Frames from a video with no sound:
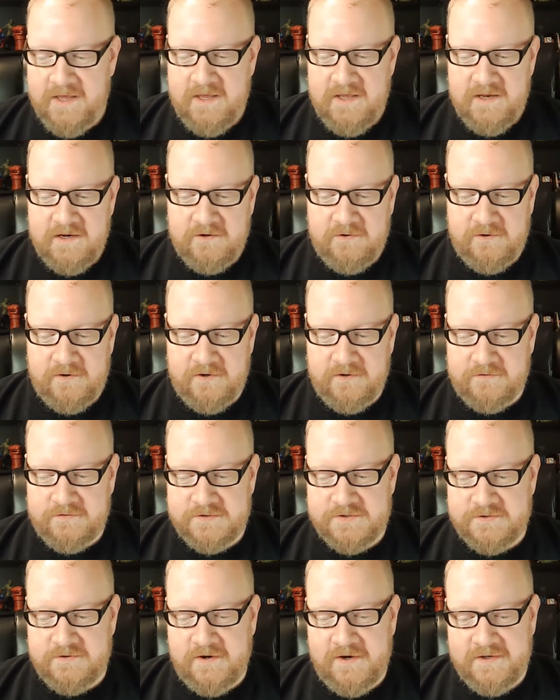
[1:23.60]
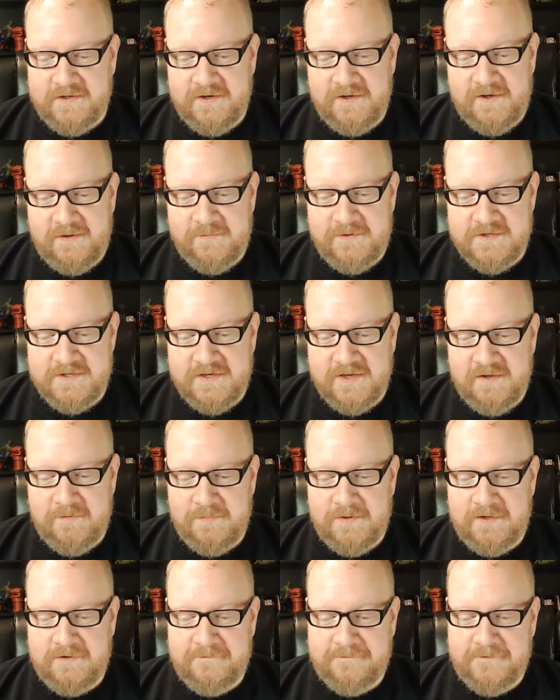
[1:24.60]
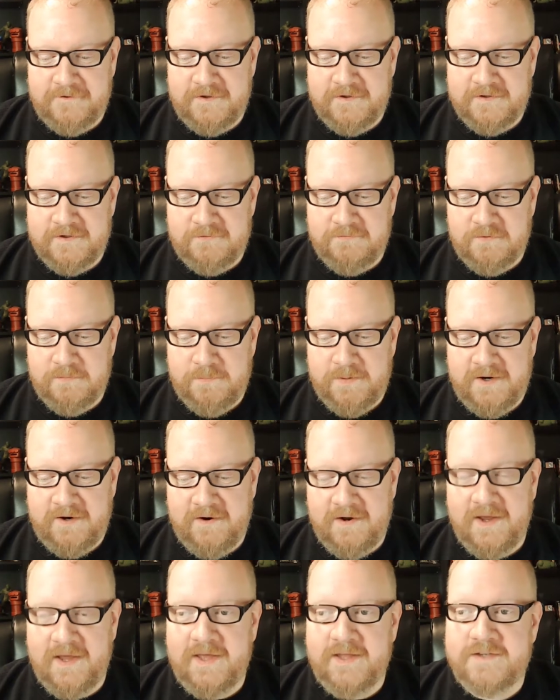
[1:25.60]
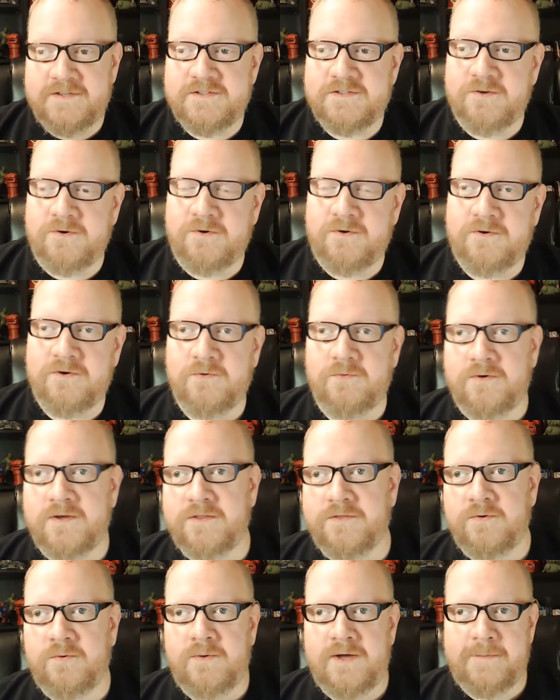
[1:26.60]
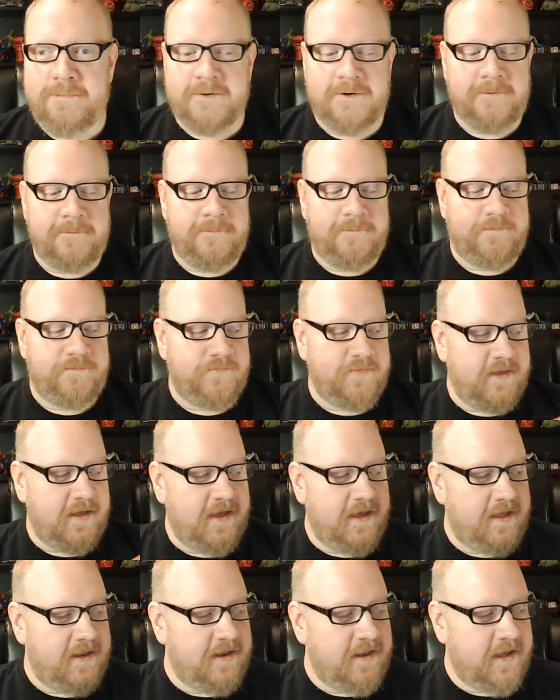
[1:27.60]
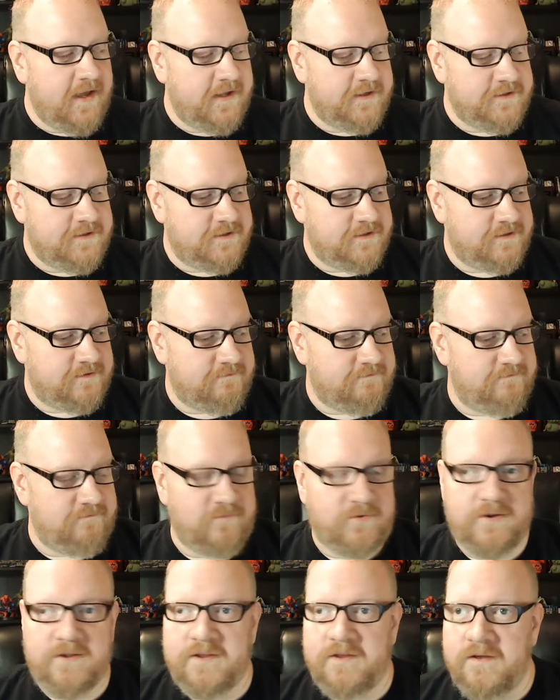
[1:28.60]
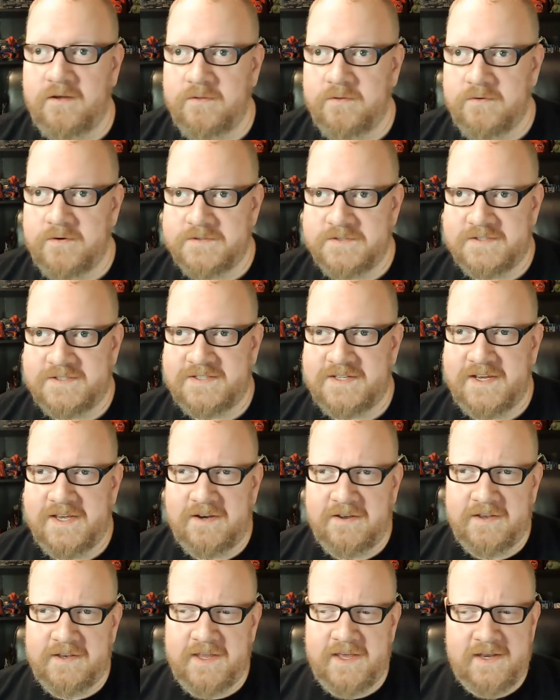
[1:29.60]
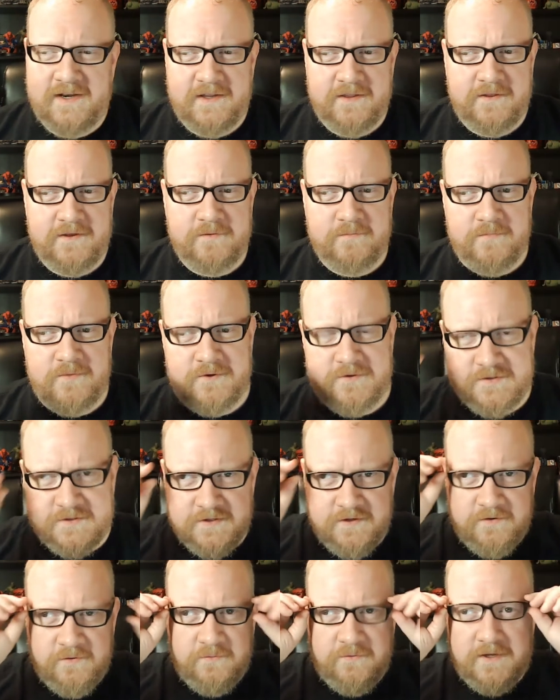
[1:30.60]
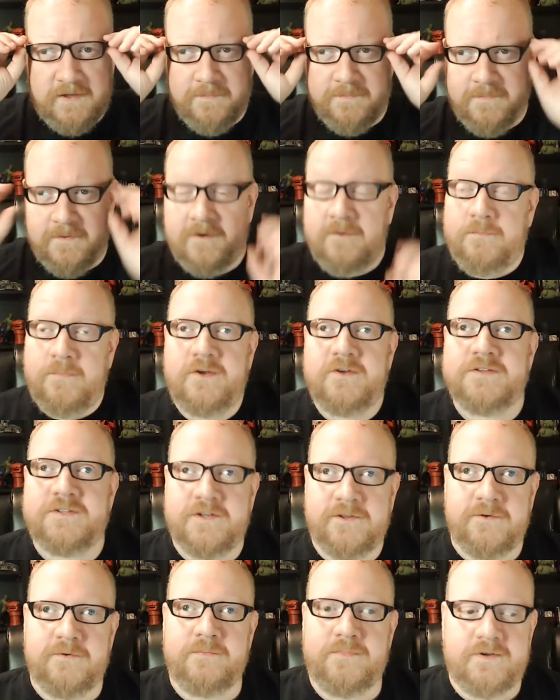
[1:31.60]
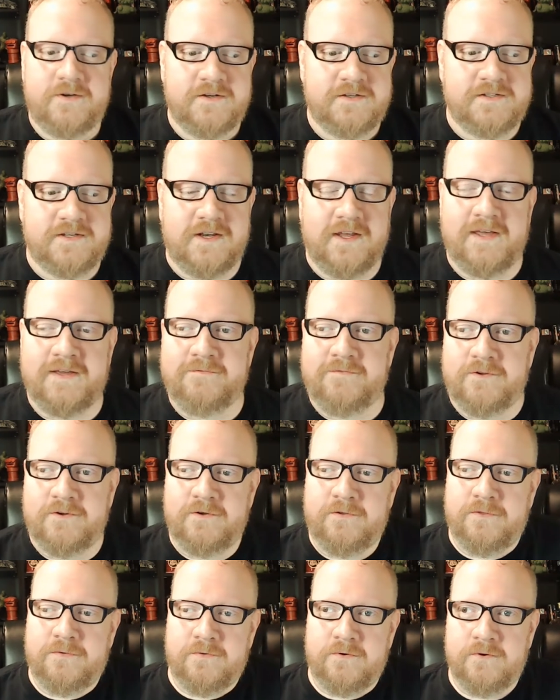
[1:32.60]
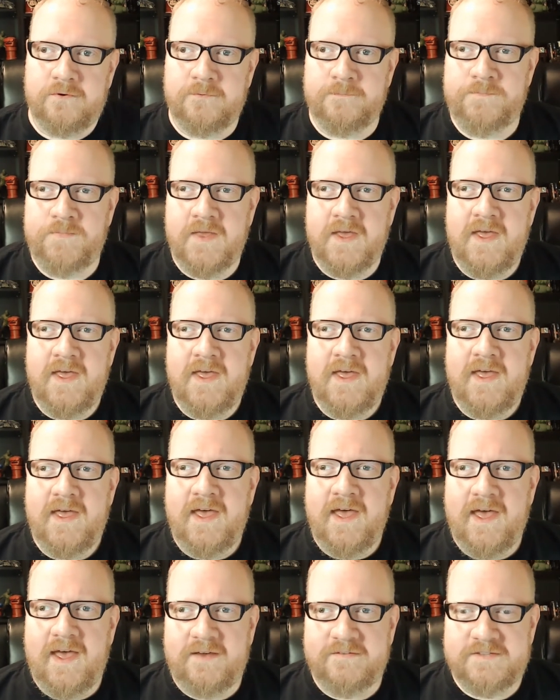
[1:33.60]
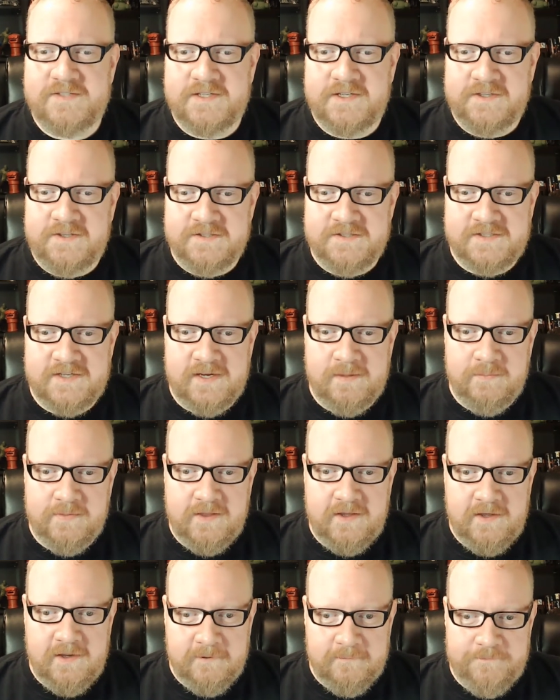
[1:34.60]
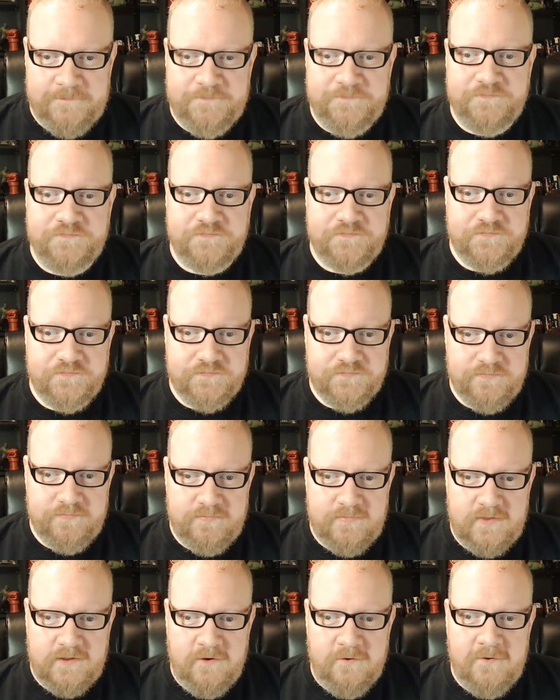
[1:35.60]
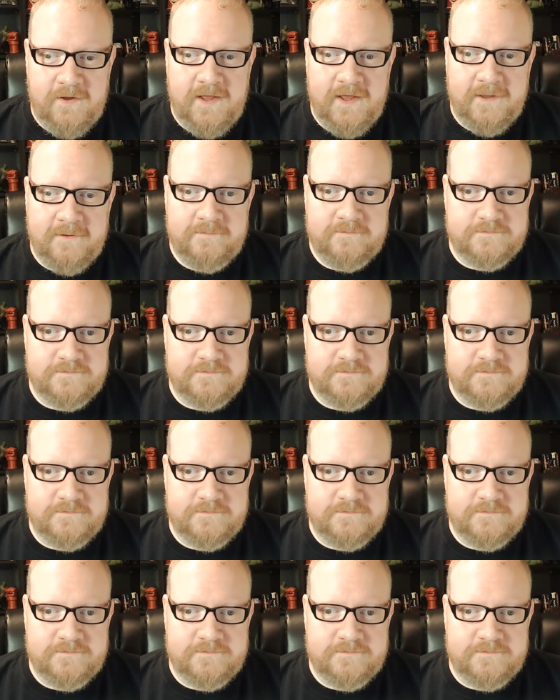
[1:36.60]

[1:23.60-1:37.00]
Critical strike damage can be inflicted with bare hands or with a weapon, and that's really all there is to say on that. And I think most other books that I've looked through have said the same thing. Well,